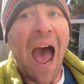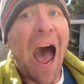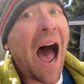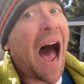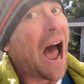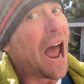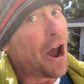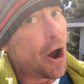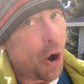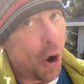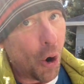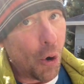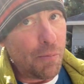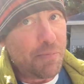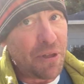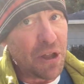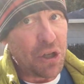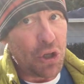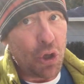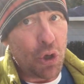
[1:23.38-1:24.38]
I
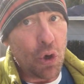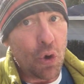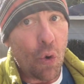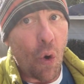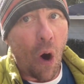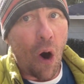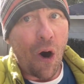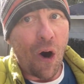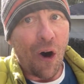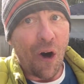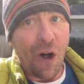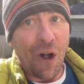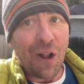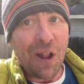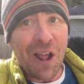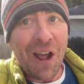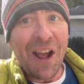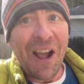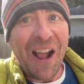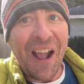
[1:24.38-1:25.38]
hope that you
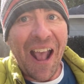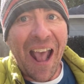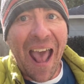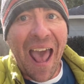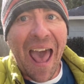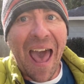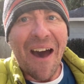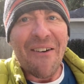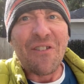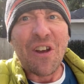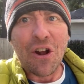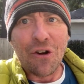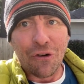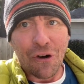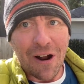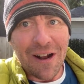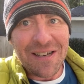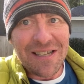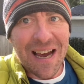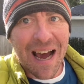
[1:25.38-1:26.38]
all have a
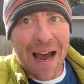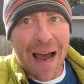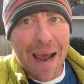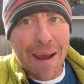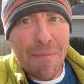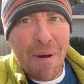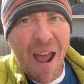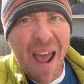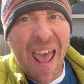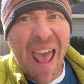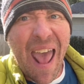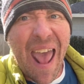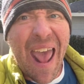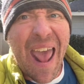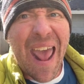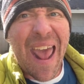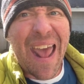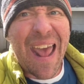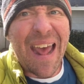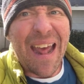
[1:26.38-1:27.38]
great time
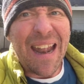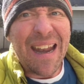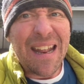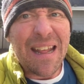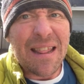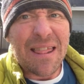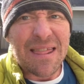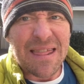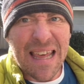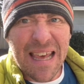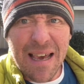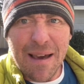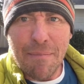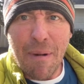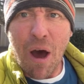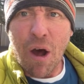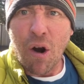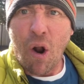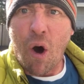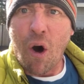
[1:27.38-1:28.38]
and think
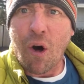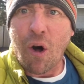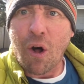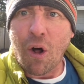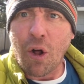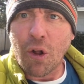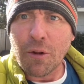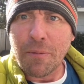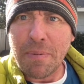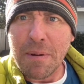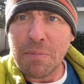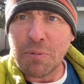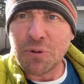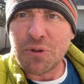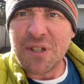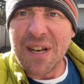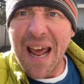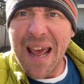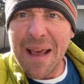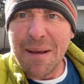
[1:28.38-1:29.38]
about all the
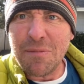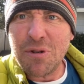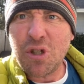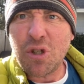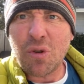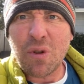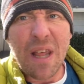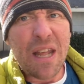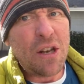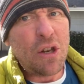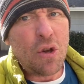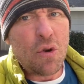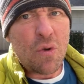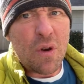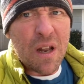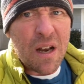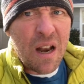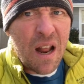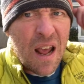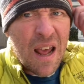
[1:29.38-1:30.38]
people's names so then you
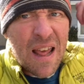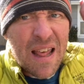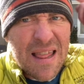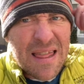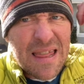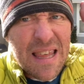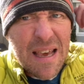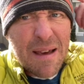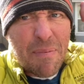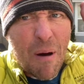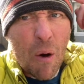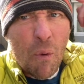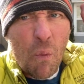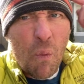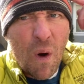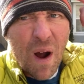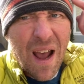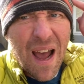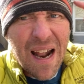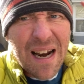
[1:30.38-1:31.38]
can think about
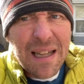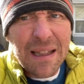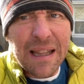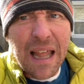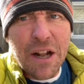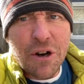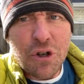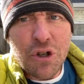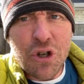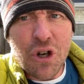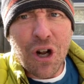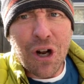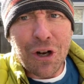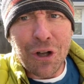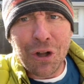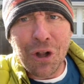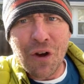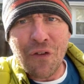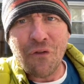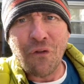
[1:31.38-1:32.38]
what kind of letters you're going to
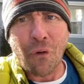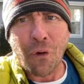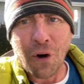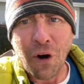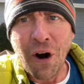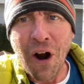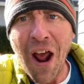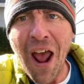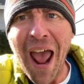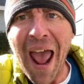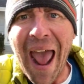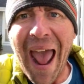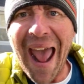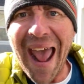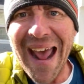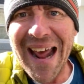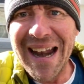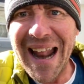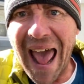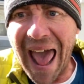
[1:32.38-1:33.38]
look for.
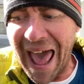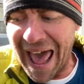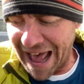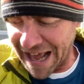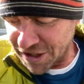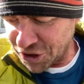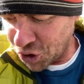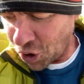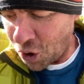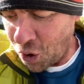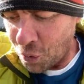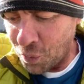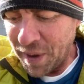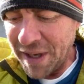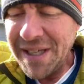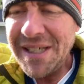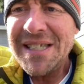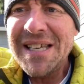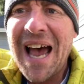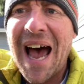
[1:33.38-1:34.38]
And as
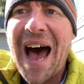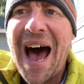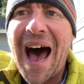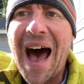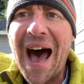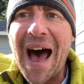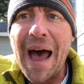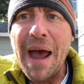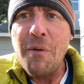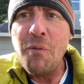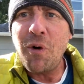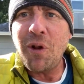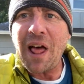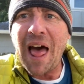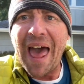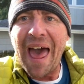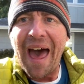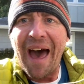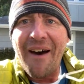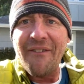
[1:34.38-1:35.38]
always, I will
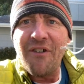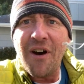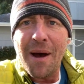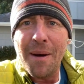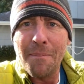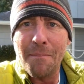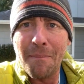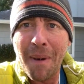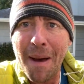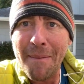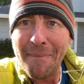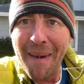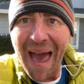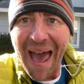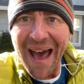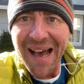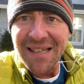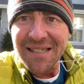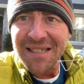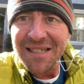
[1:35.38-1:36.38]
have my
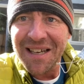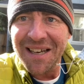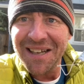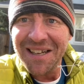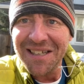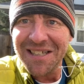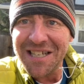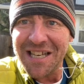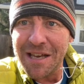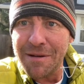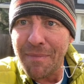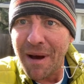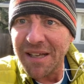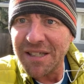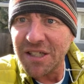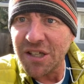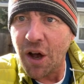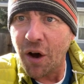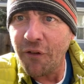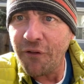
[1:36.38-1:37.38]
mask to keep
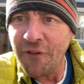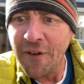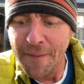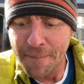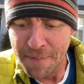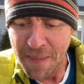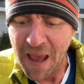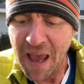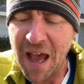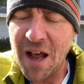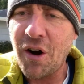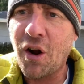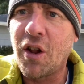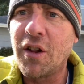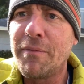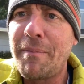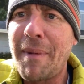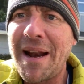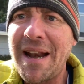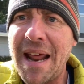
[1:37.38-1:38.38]
myself and all
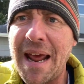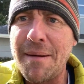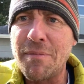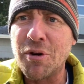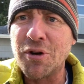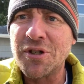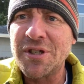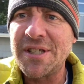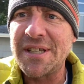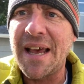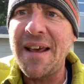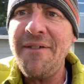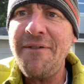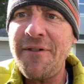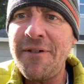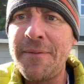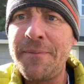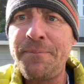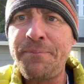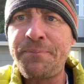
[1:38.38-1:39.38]
of my neighbors safe.